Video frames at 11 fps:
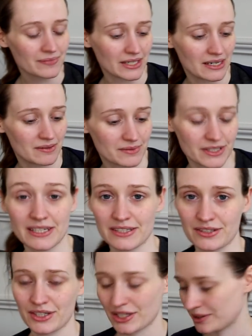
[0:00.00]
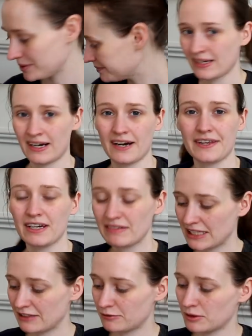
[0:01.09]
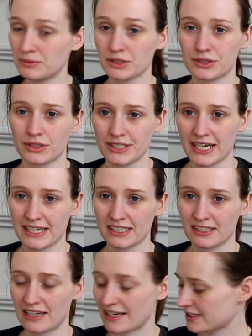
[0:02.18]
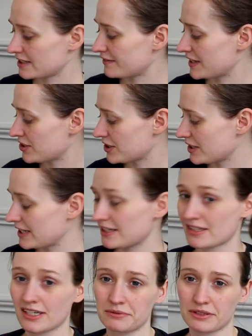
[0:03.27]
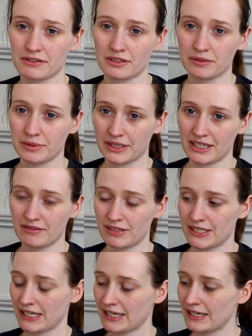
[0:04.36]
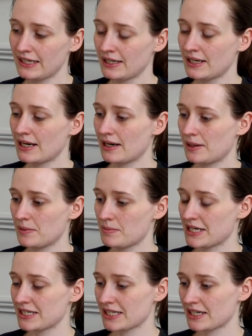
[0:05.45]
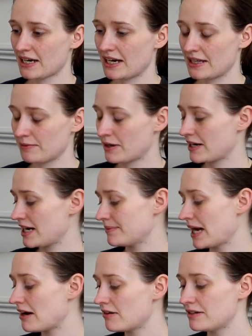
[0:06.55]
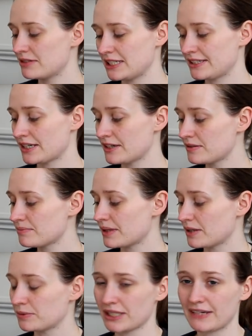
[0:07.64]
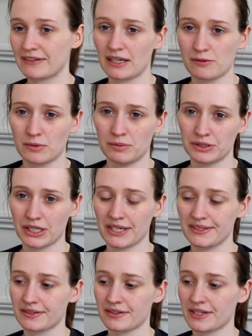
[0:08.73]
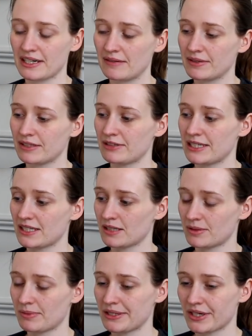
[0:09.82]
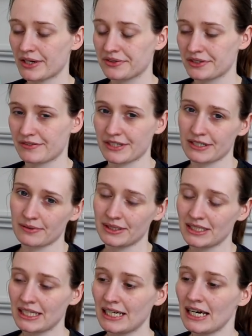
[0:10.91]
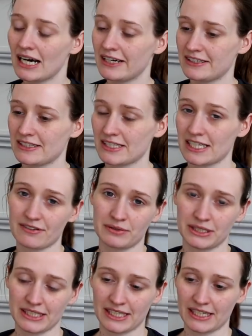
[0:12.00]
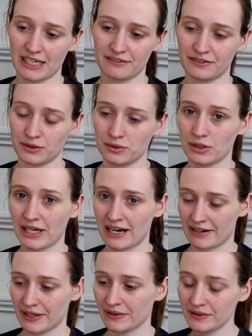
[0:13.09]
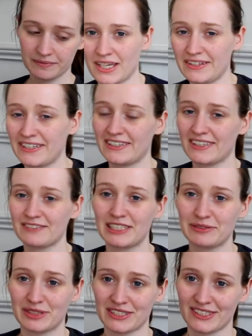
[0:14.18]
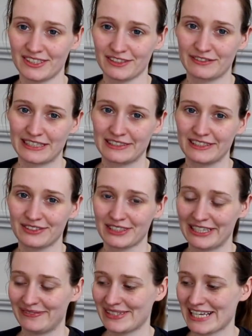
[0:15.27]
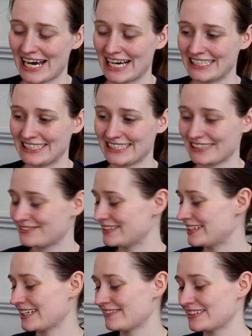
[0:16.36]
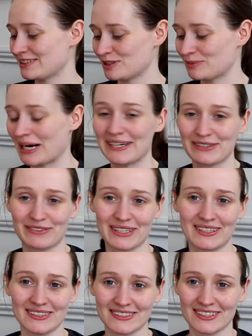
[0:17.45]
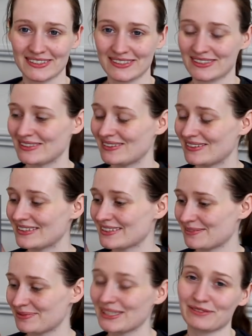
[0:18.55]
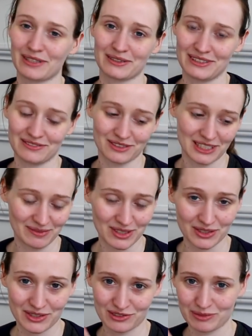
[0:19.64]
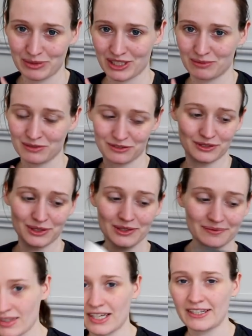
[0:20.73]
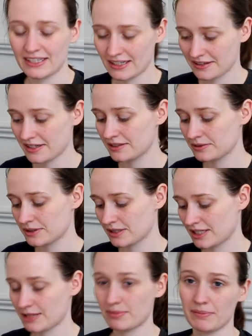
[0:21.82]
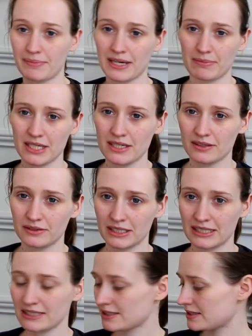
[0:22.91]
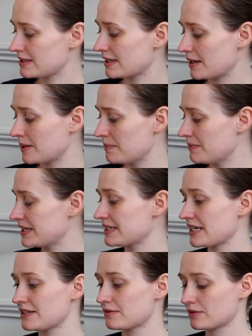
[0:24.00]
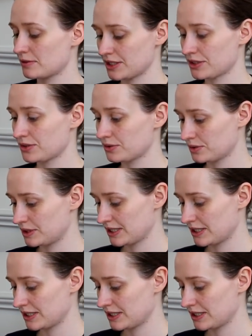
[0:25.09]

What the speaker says: So there's 2. I think I'm going to have one more shot at Excavation and decide whether or not I want to keep reading it. Because at where I am now, I really don't, but I want to give it like one more go. So I think I'm going to read up to page 100 of this one and then see if I want to DNF or carry on. And then I really want to start on The Faculty of Dreams, and I feel like I'm going to feel bad if I can't start it soon, so I'm putting The Faculty of Dreams on for book number 4. And then I think I'd also like to put Baby on the list, because it is quite short.